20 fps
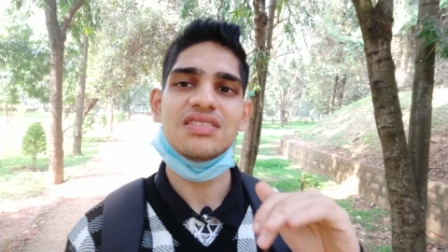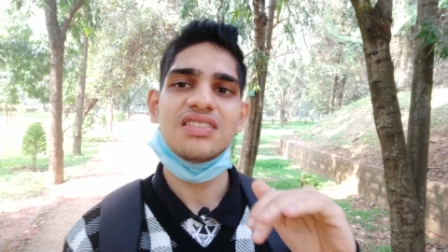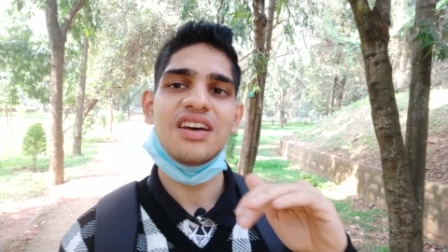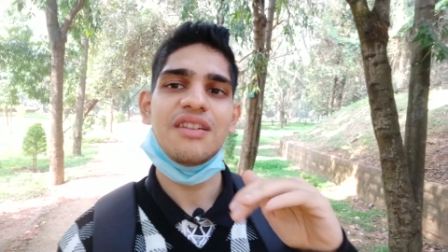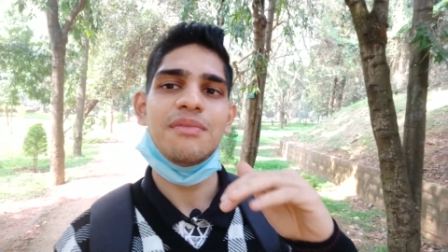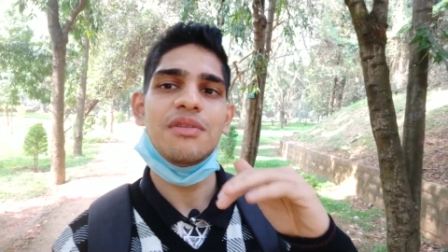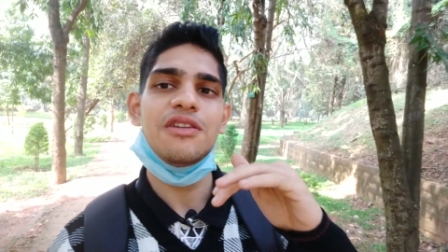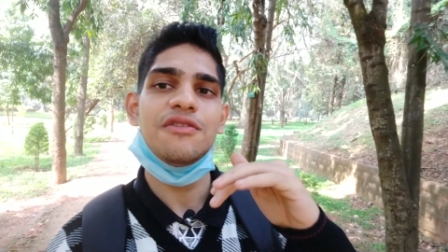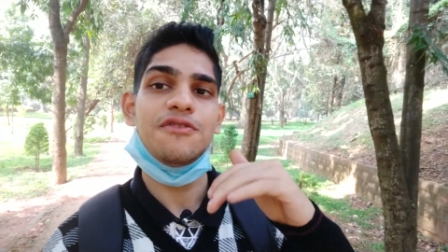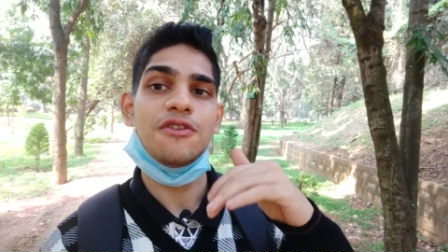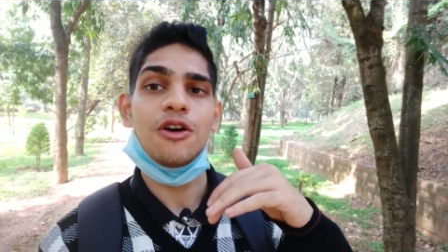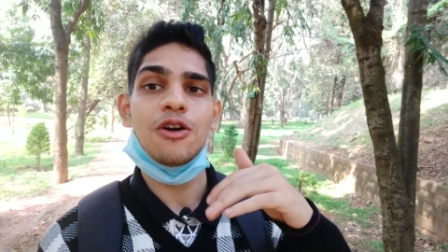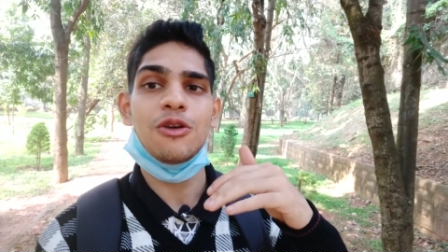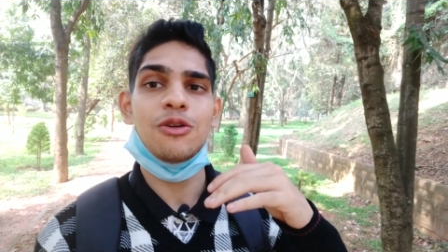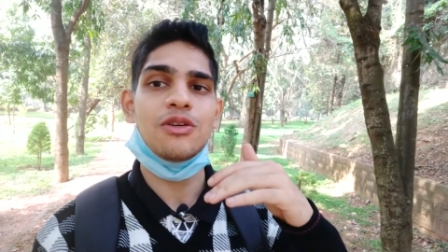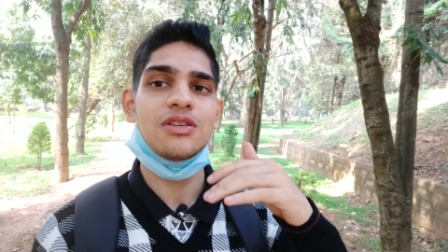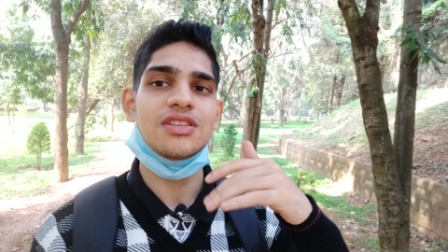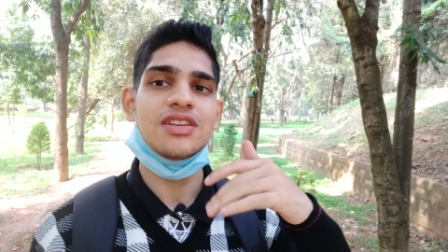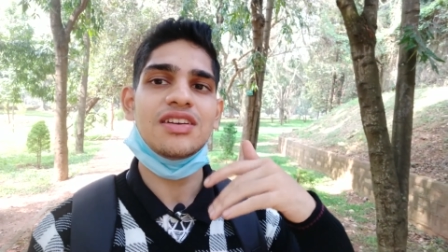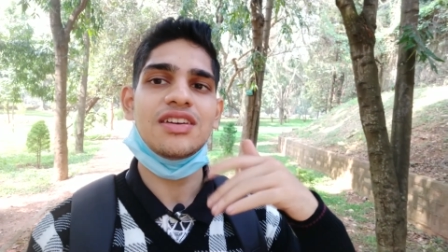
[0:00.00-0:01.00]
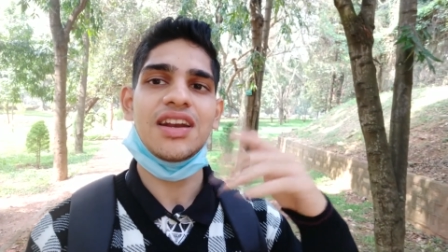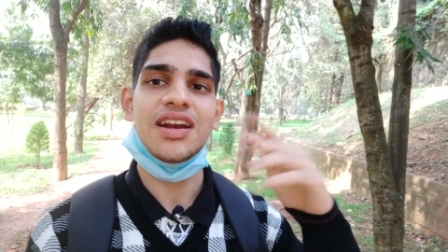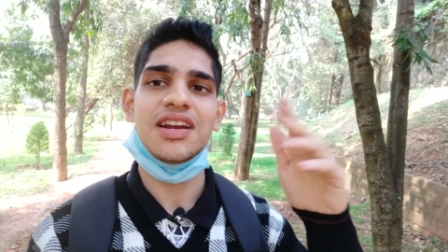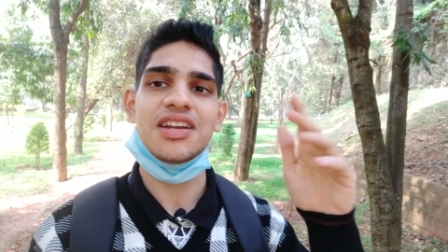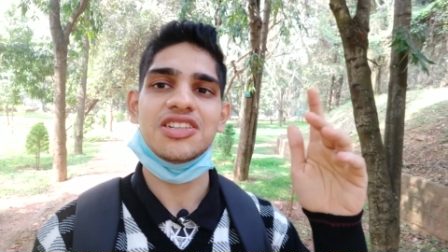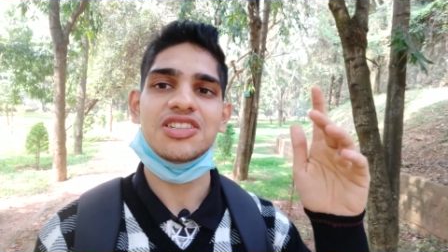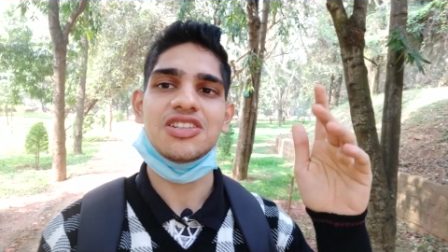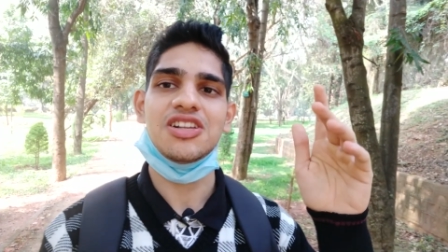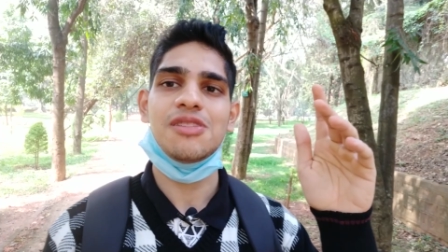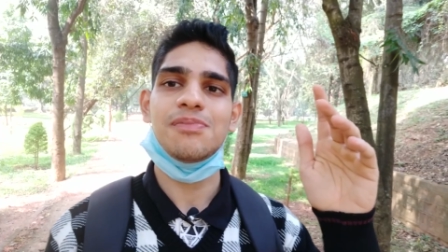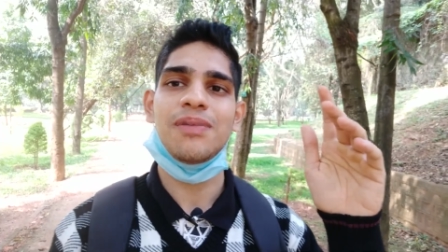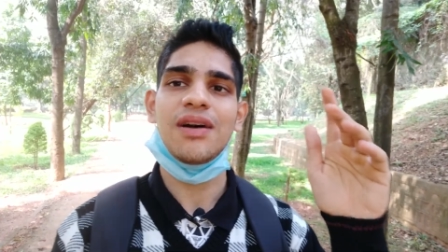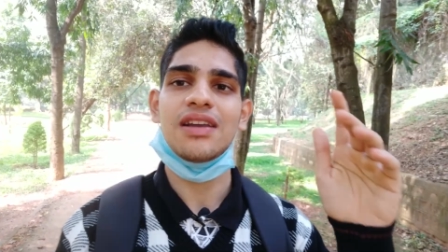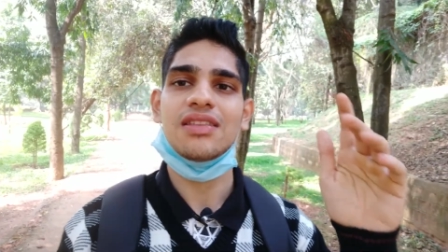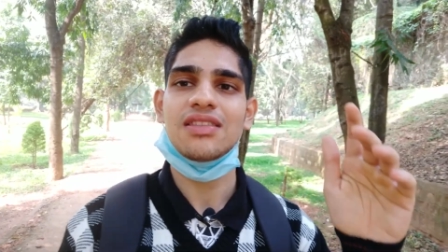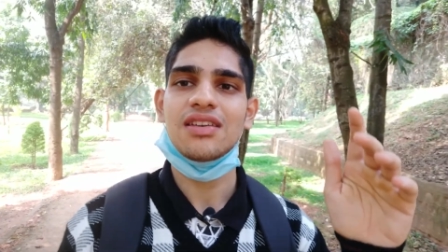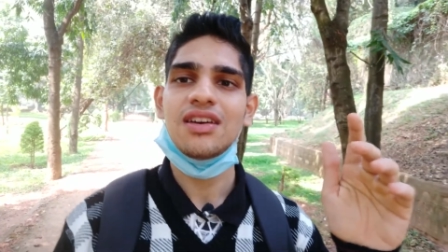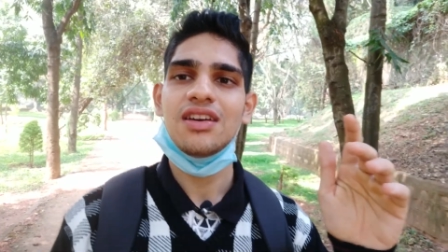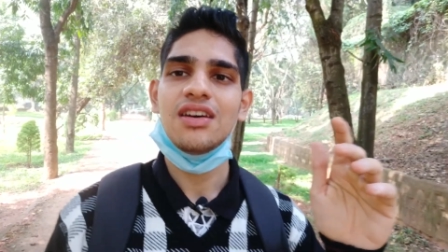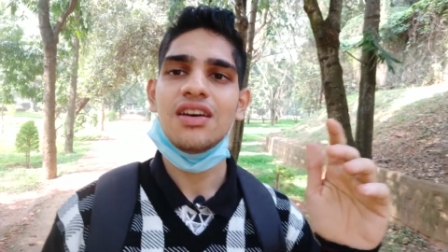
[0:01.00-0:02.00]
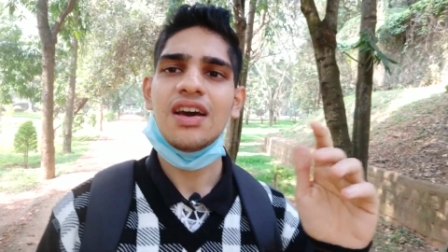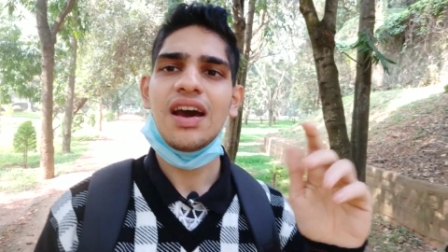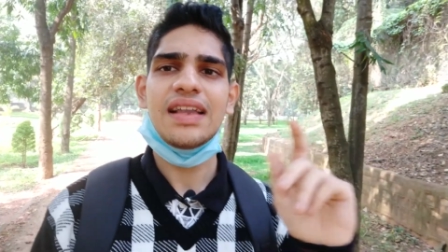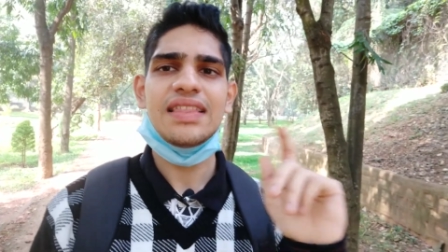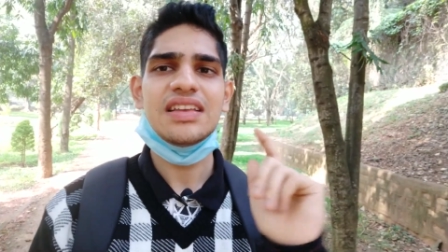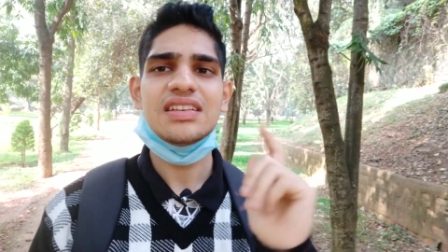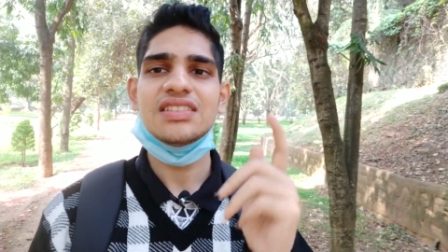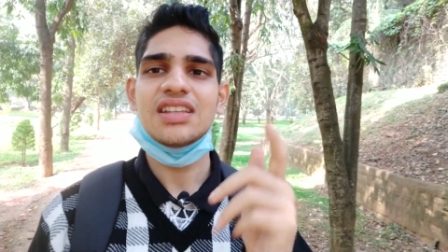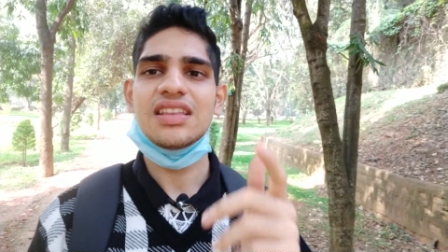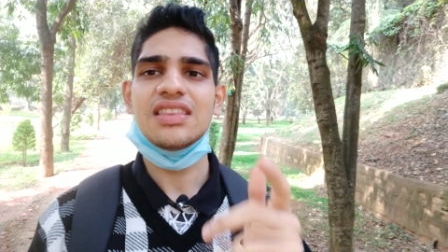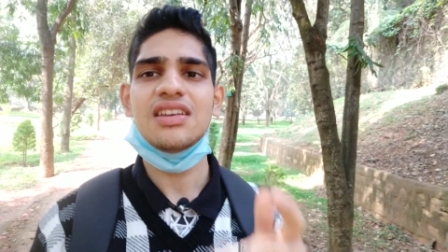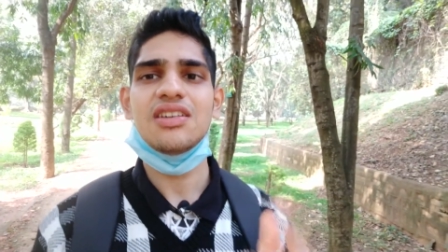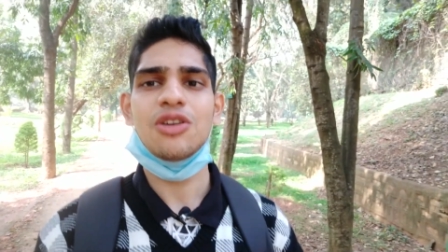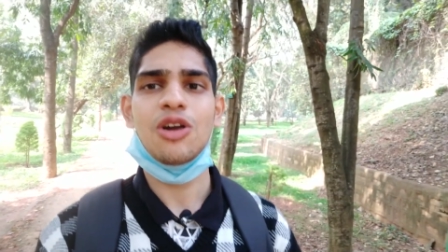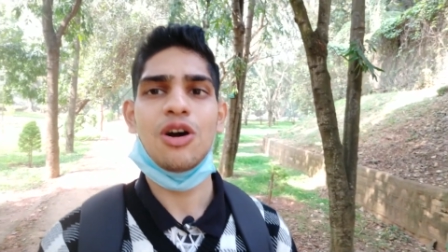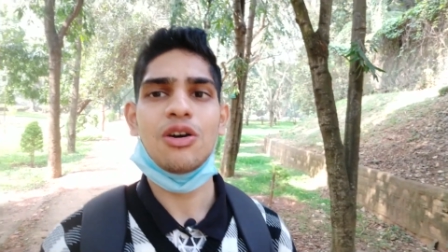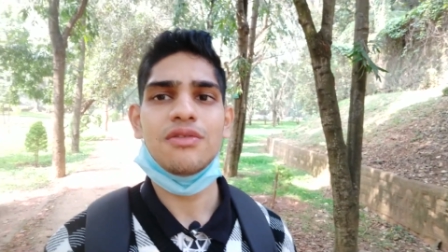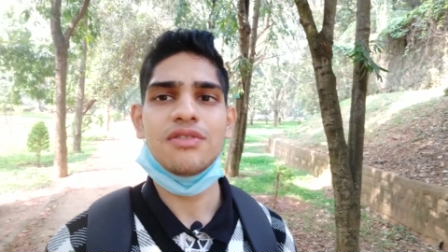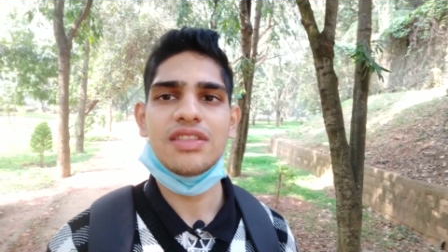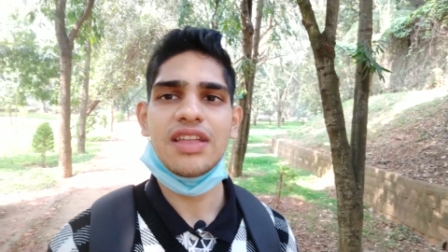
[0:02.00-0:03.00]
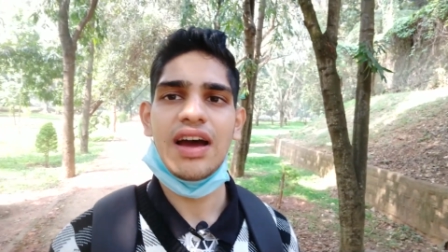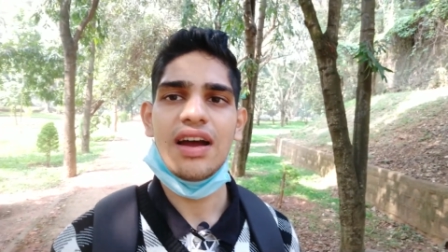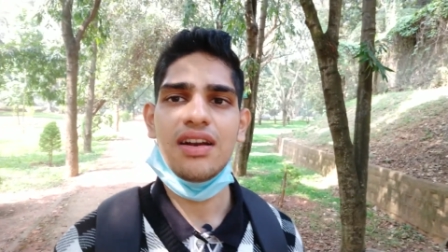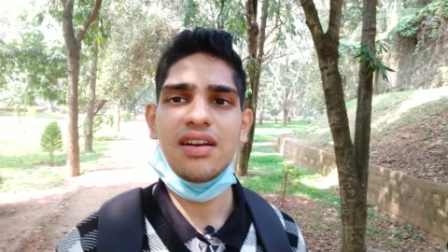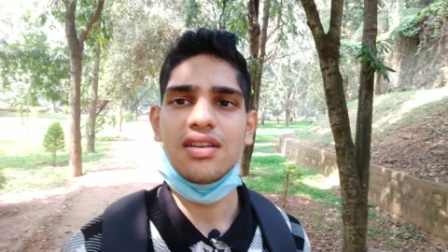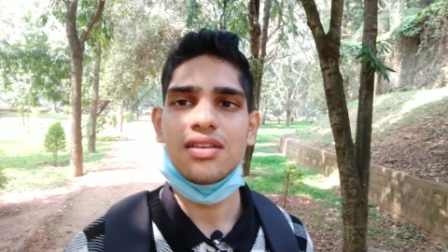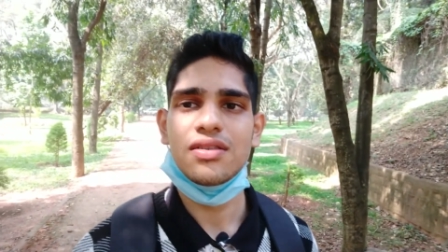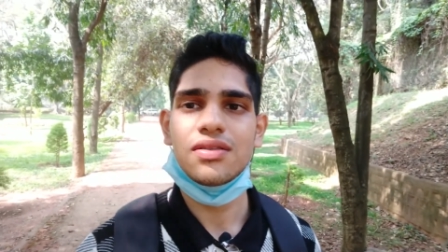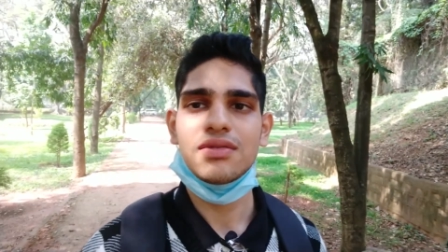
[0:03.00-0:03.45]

they have been following the traditional path. And there's nothing wrong with that.